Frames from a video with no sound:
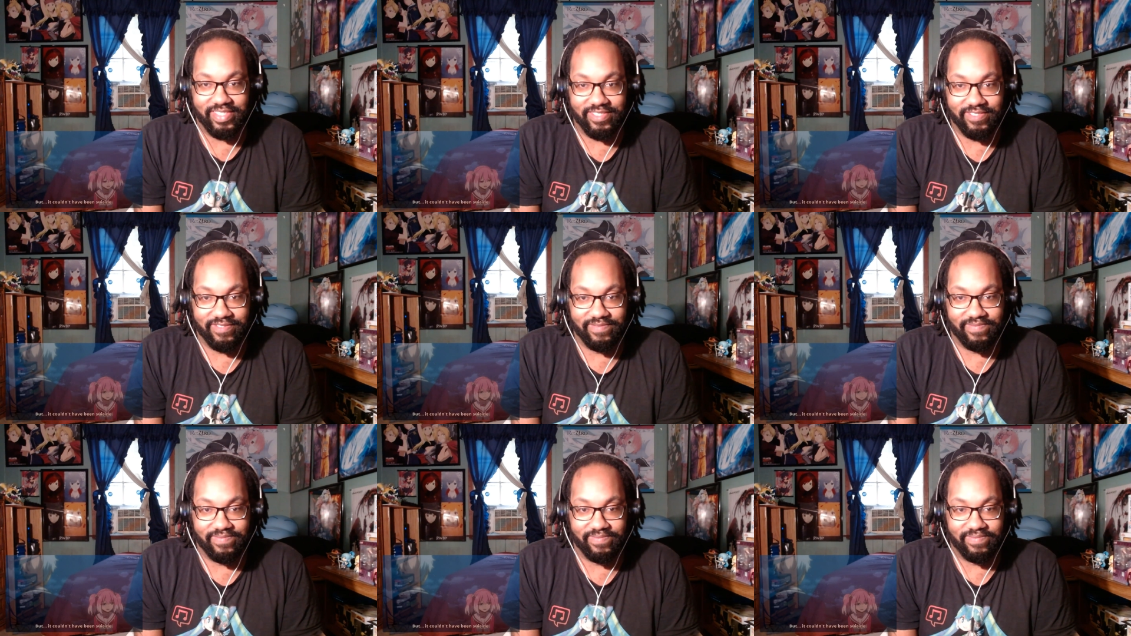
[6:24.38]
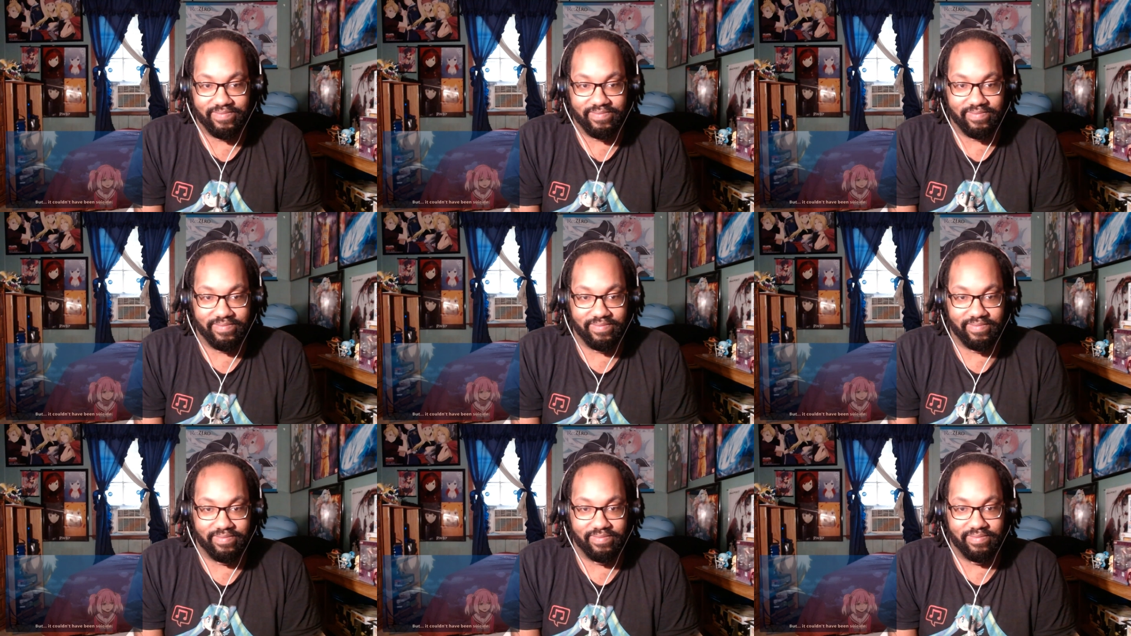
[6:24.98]

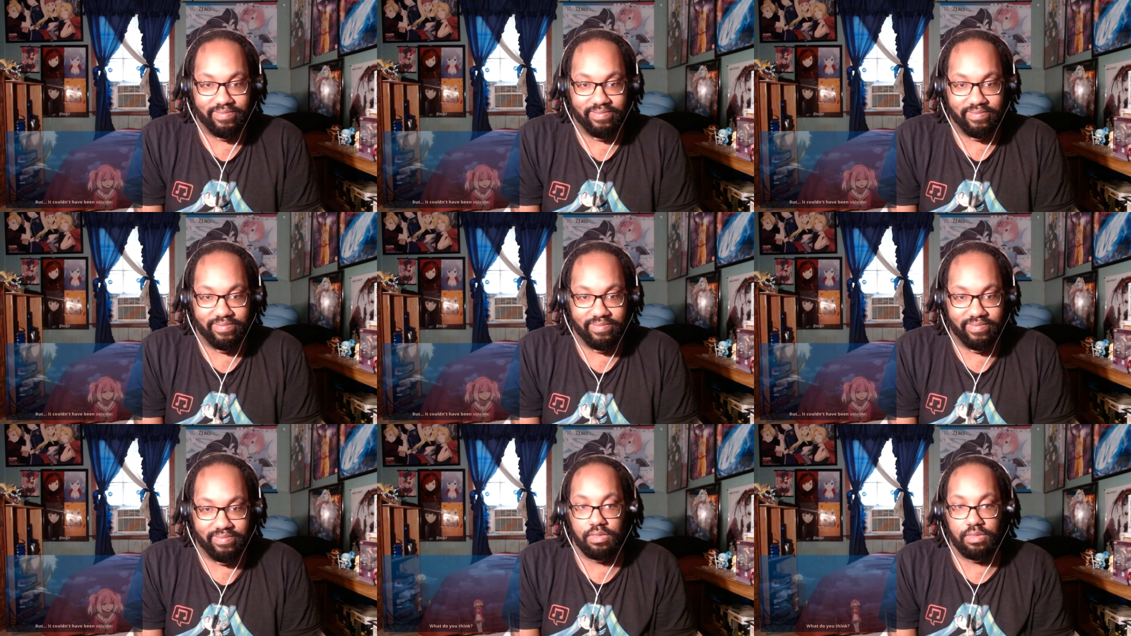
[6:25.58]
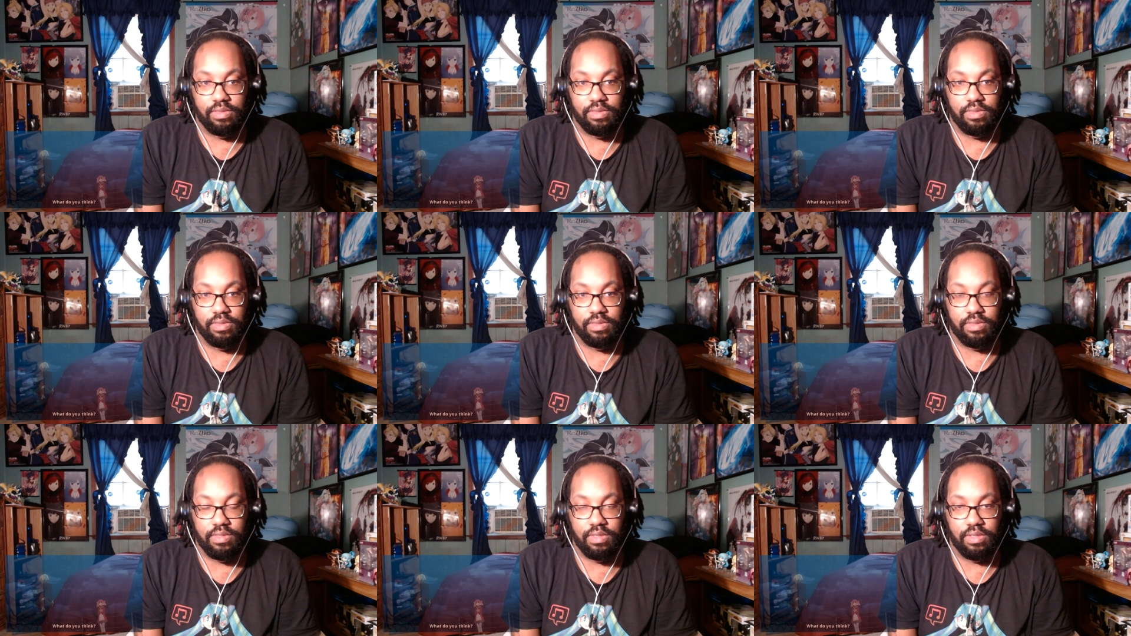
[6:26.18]

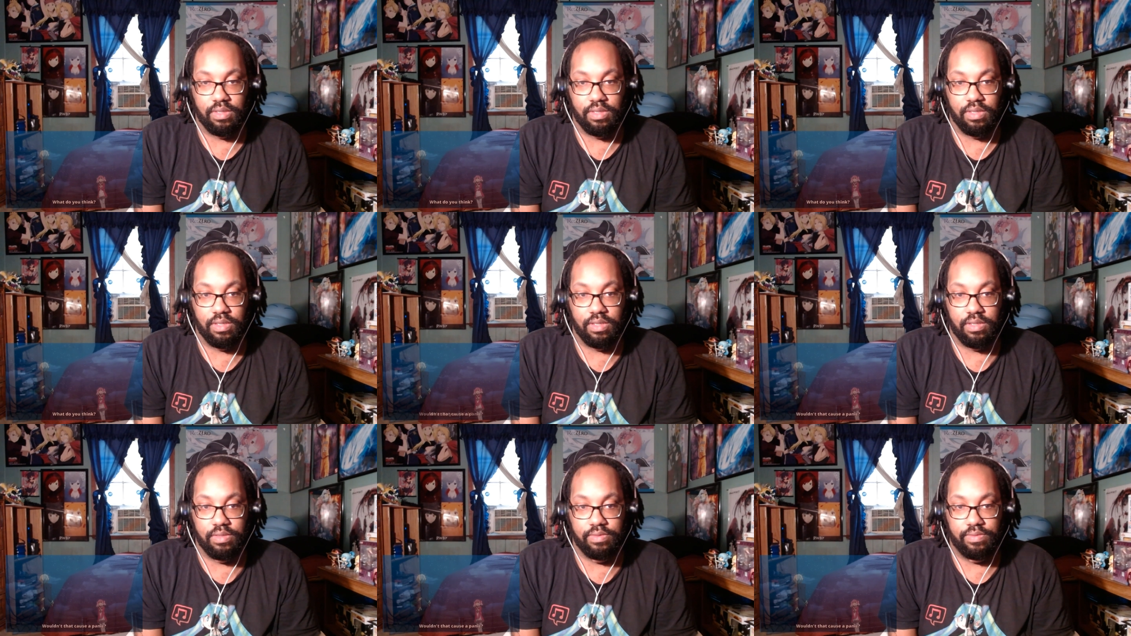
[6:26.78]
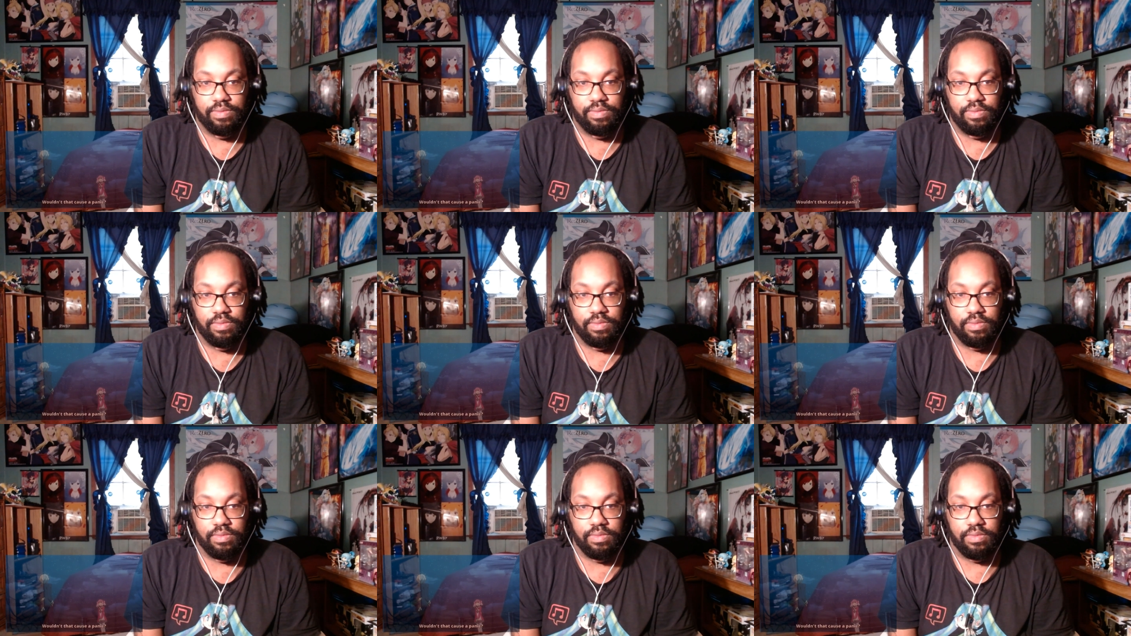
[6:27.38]

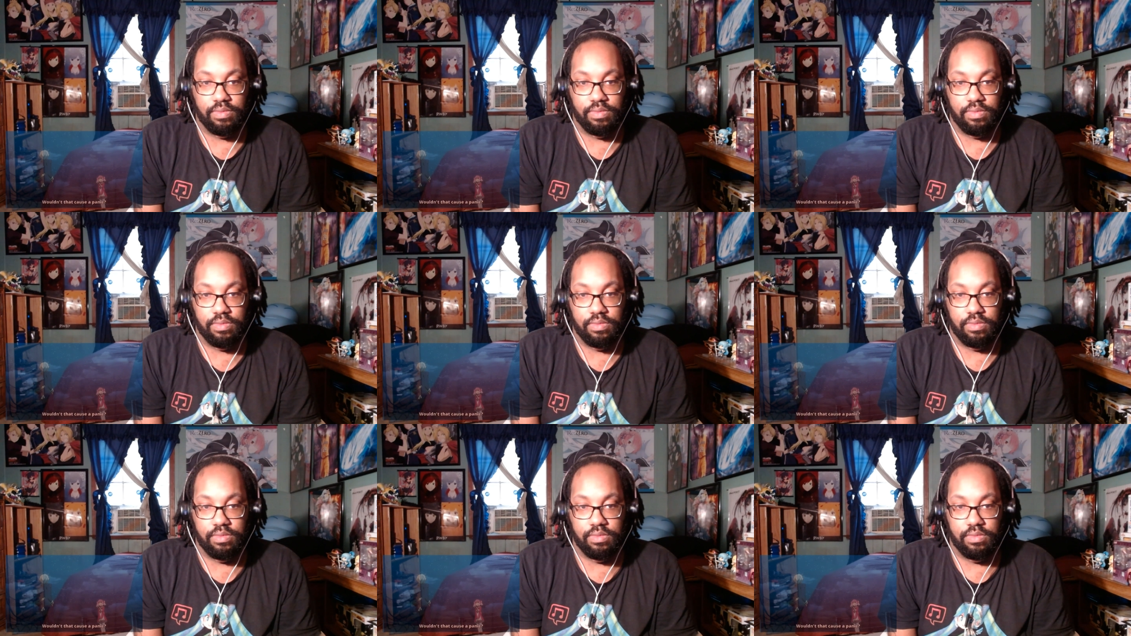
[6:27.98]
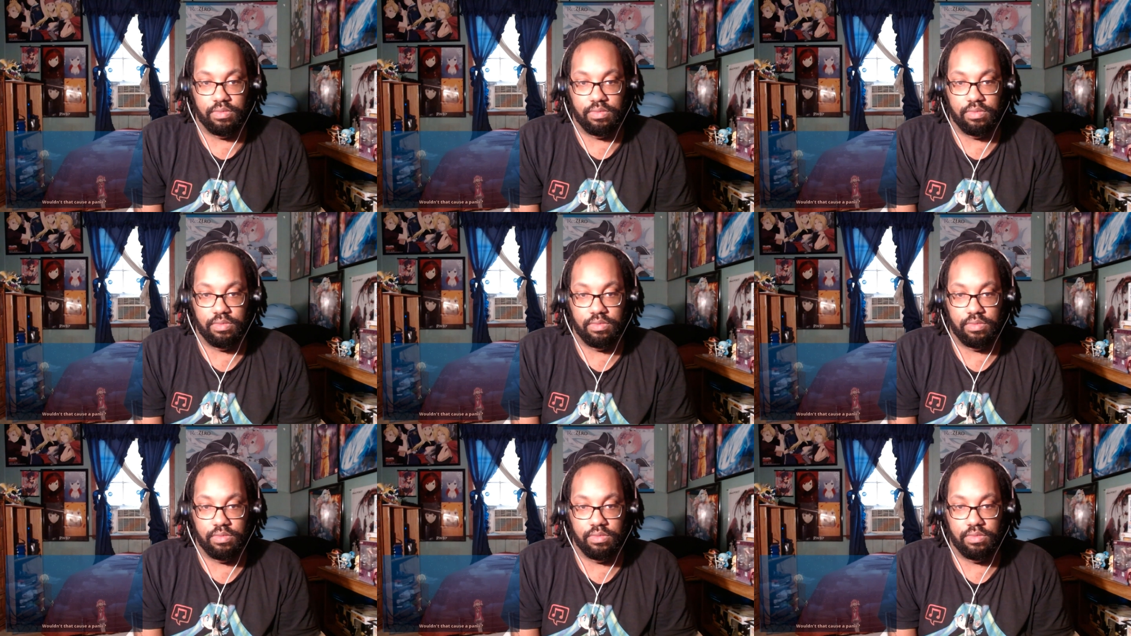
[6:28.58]

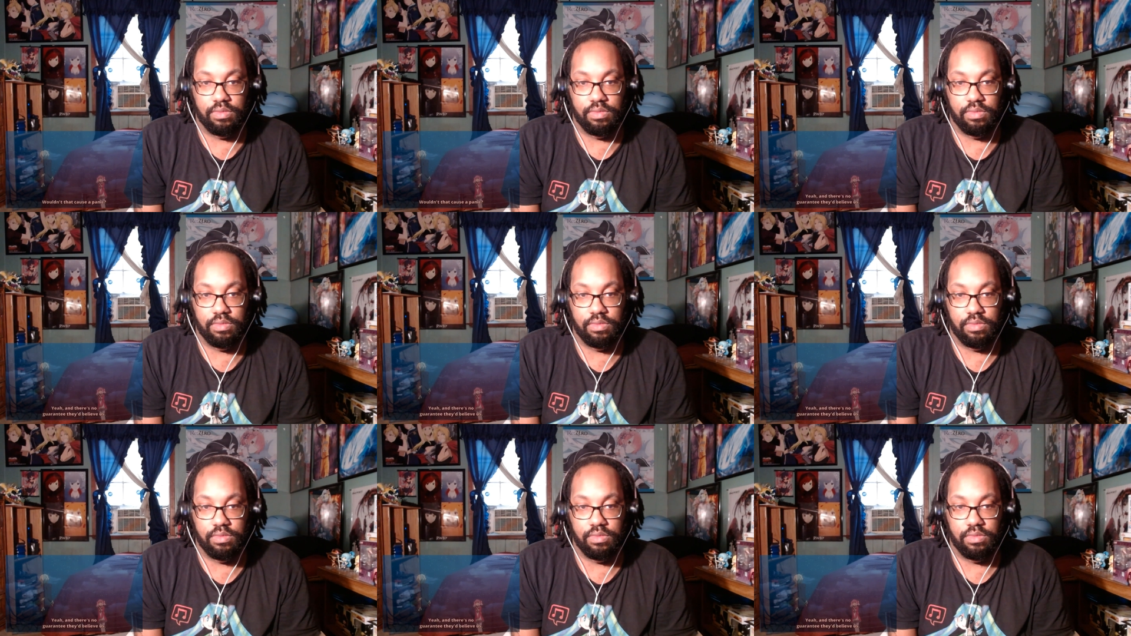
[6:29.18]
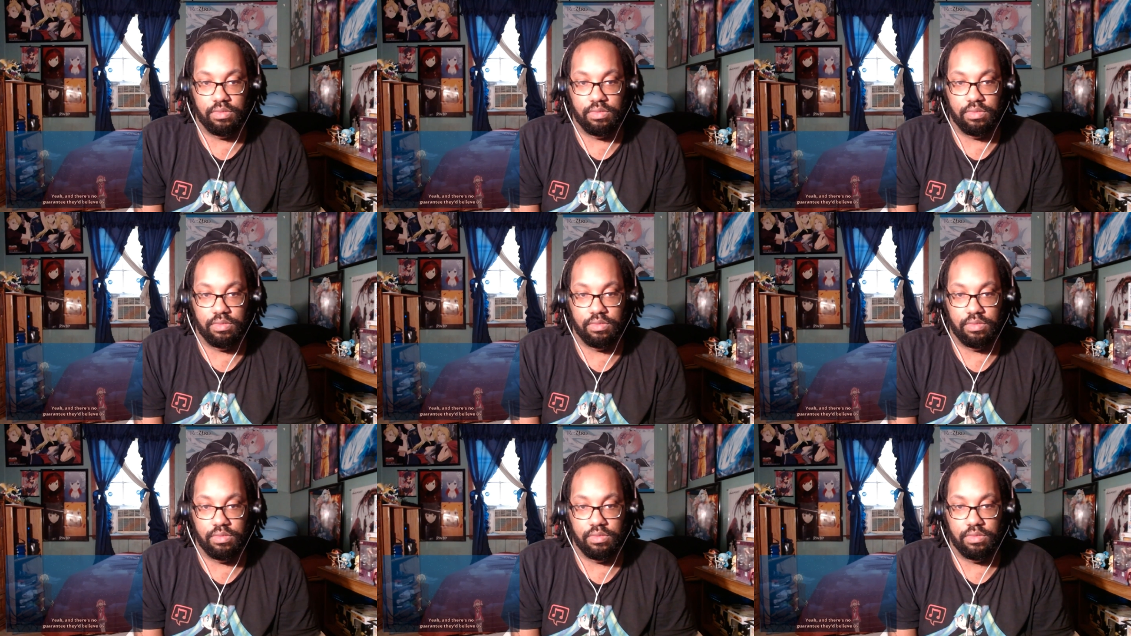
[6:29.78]

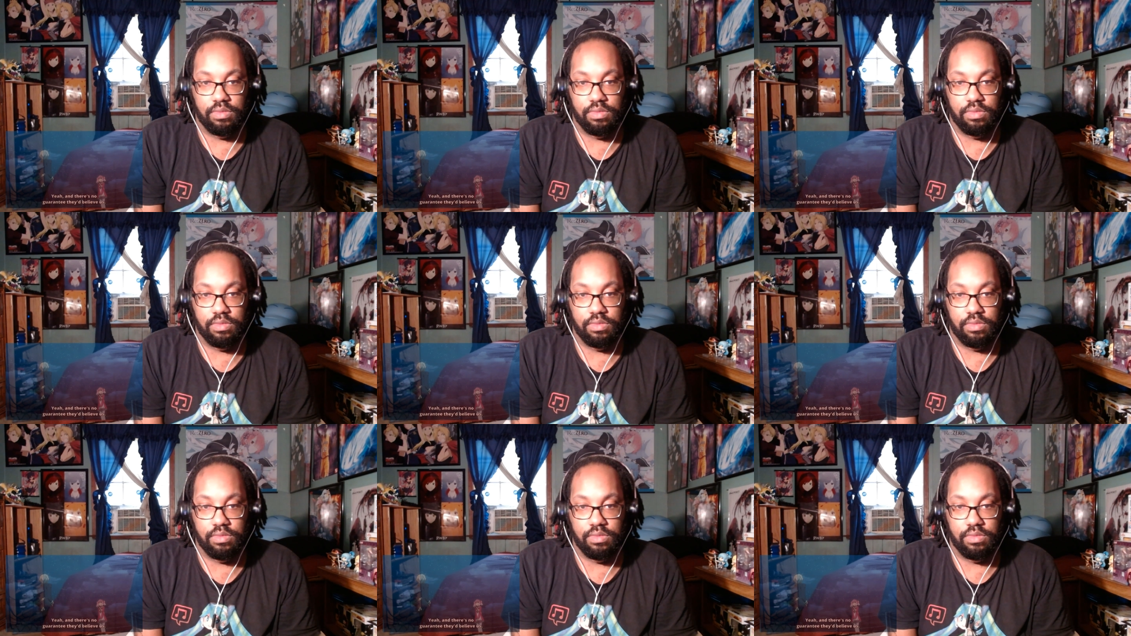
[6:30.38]
[no speech]